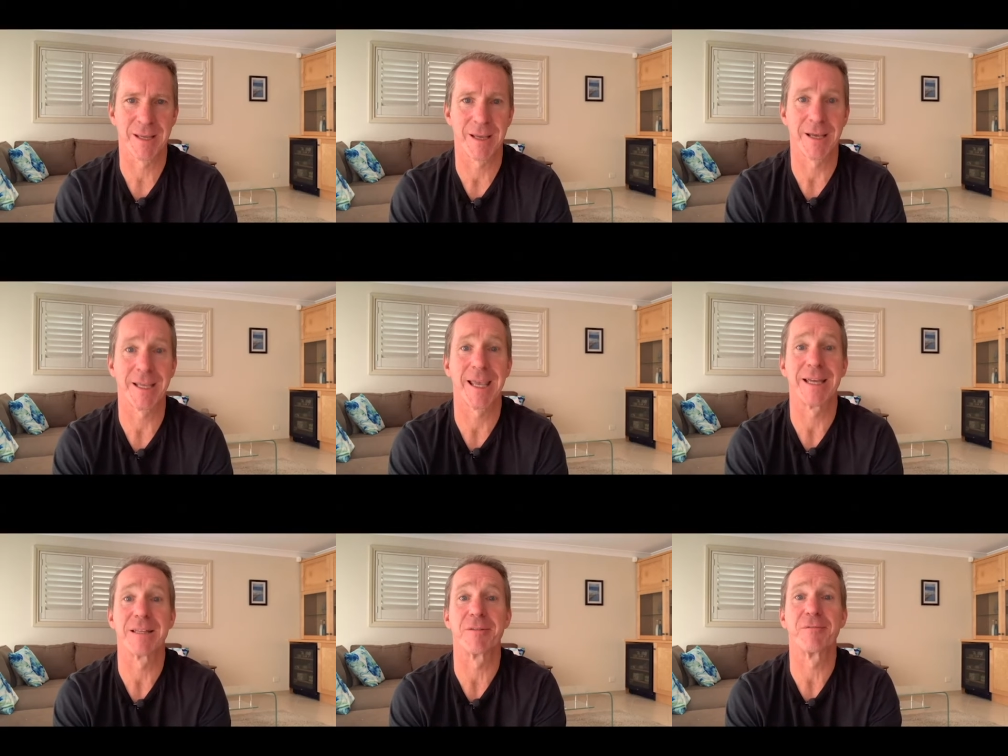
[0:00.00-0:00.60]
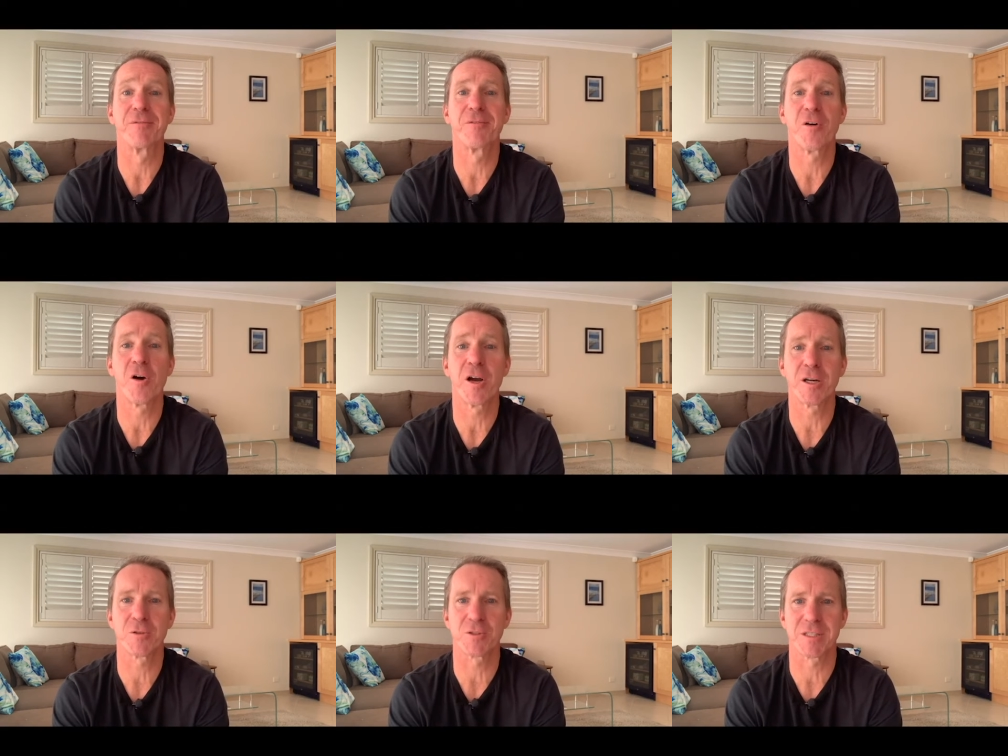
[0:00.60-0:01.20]
Okay, the
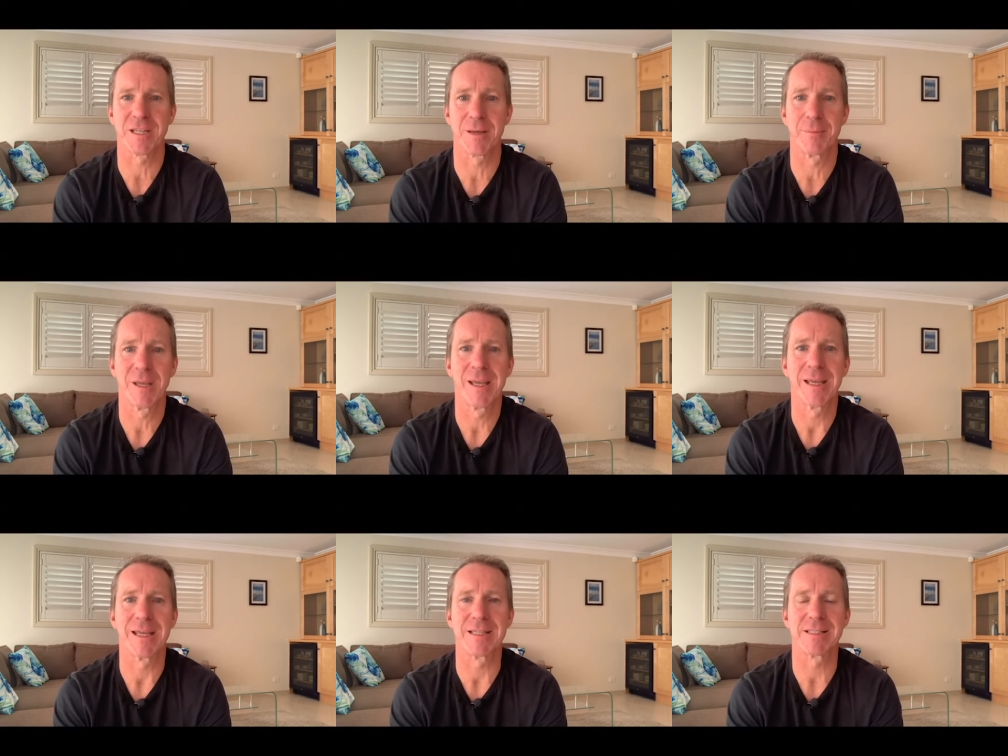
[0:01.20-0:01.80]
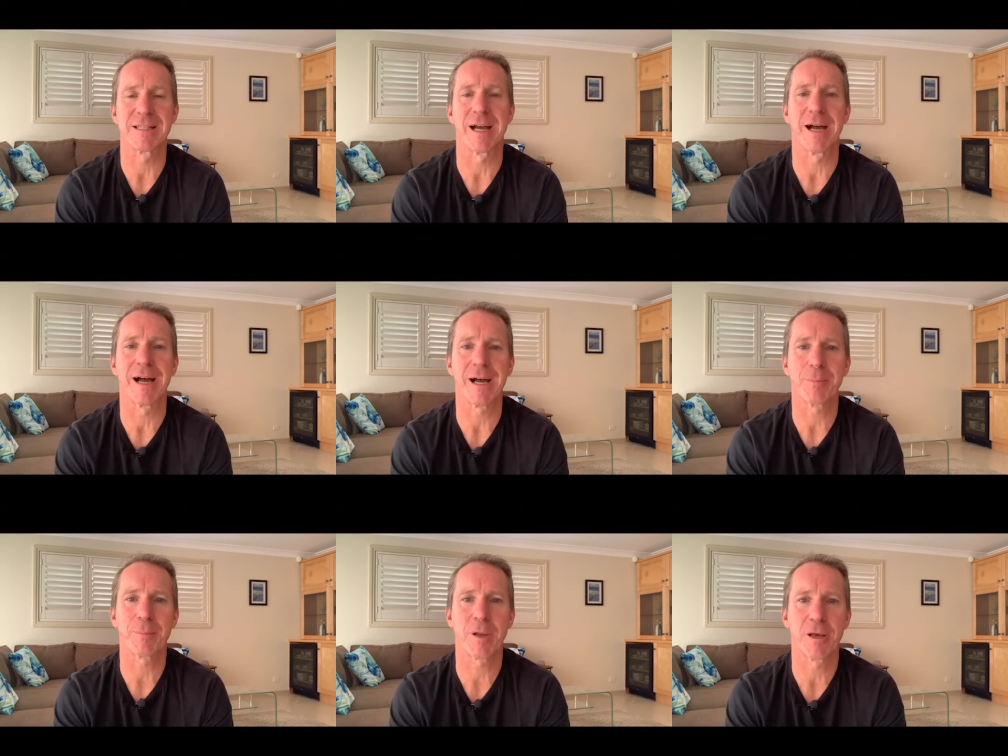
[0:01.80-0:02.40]
final step is to
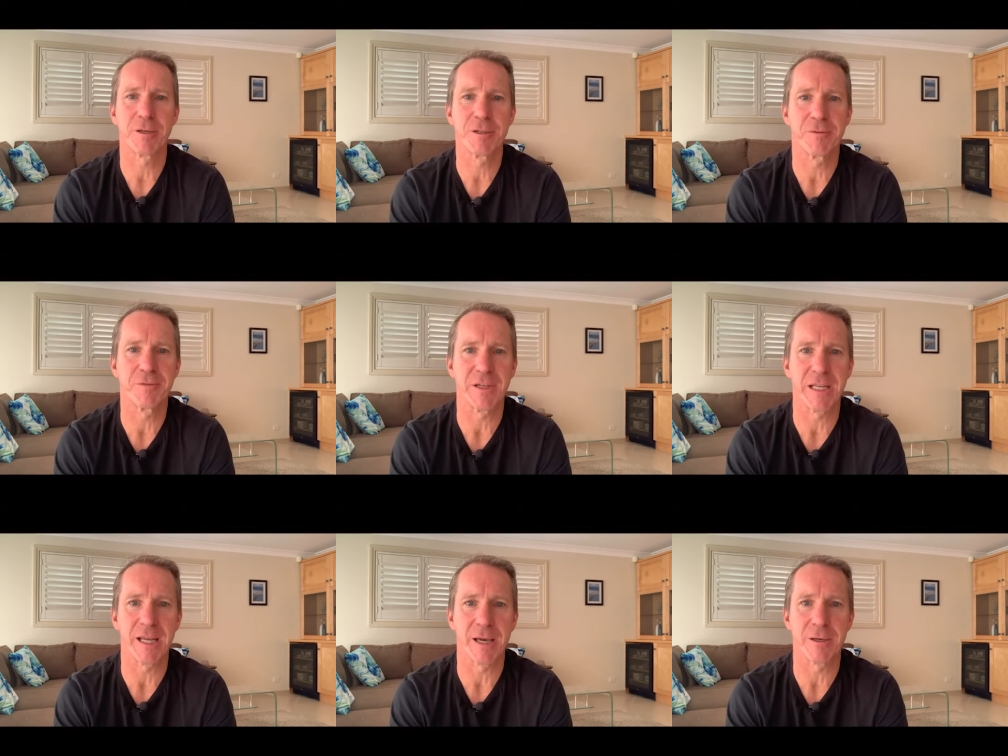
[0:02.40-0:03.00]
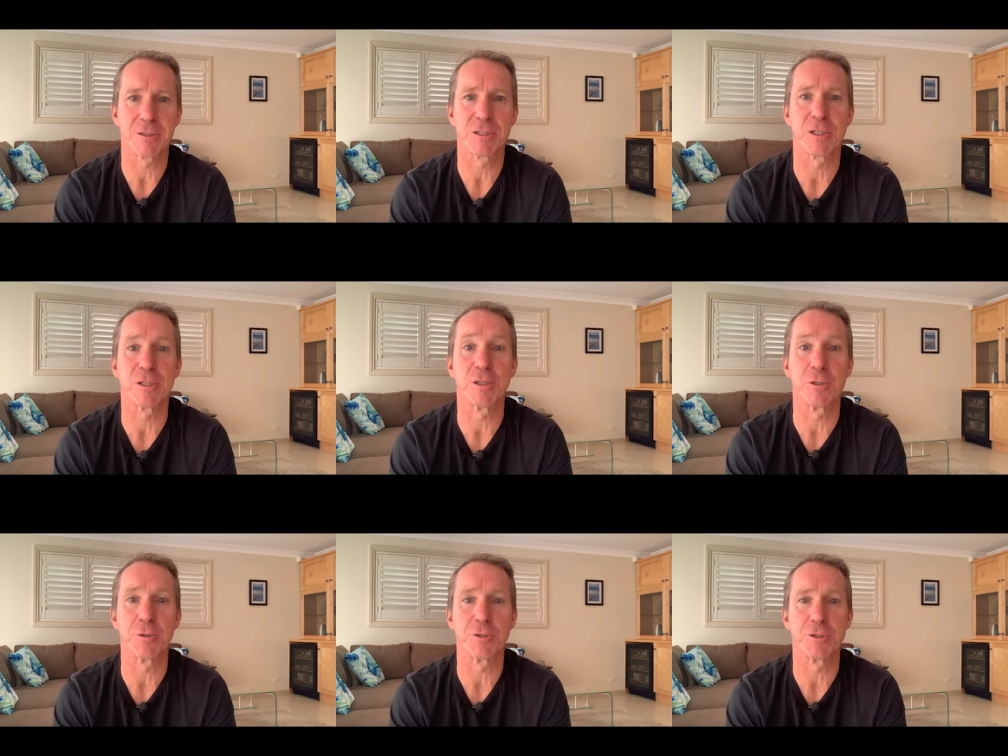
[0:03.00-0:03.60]
upload your video to
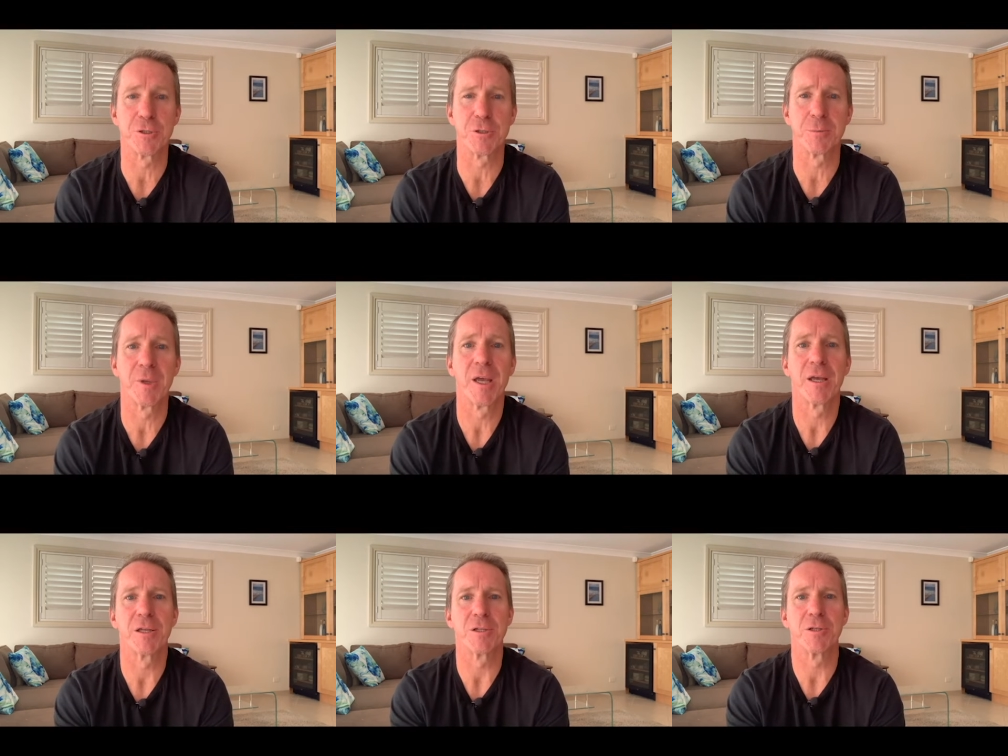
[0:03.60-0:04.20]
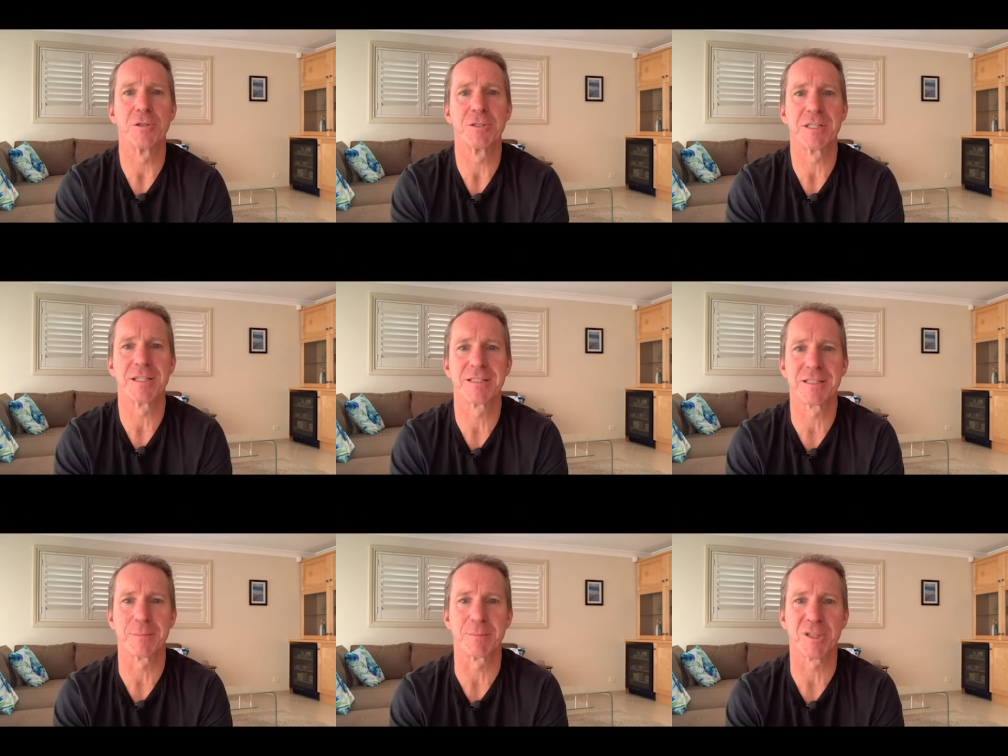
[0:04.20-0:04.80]
YouTube using
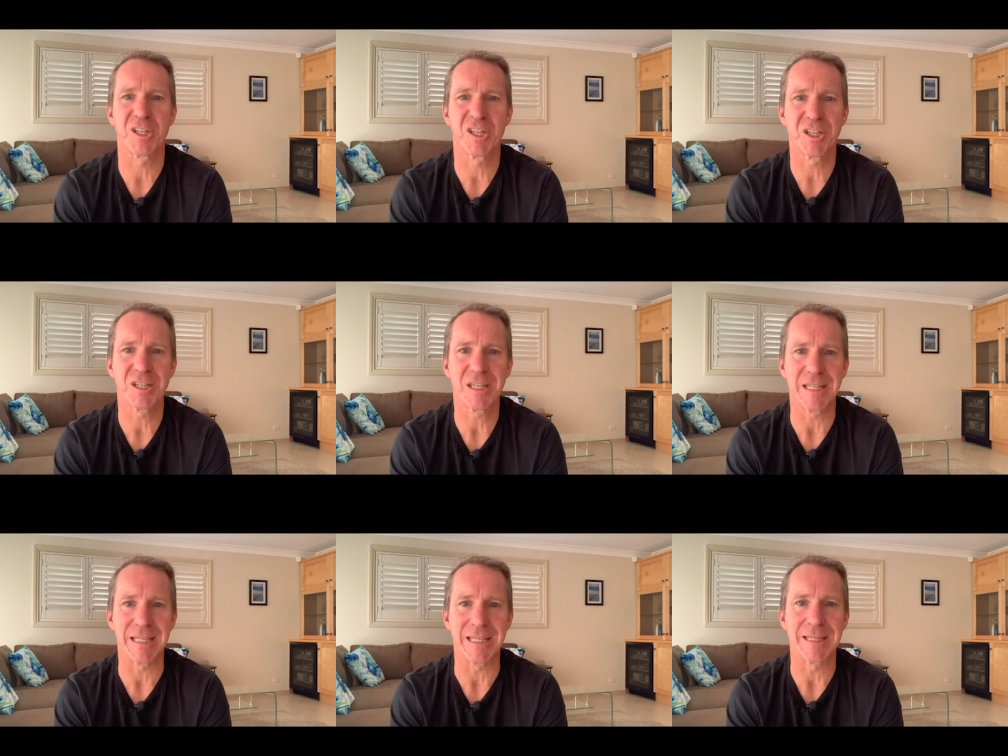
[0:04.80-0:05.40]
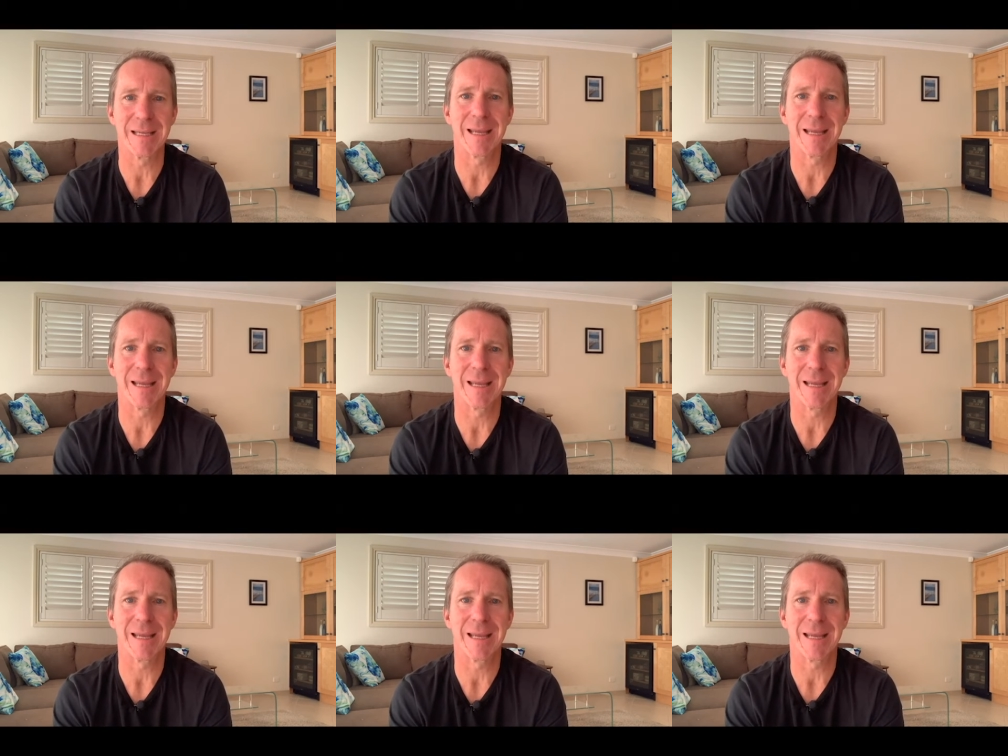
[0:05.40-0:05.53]
some key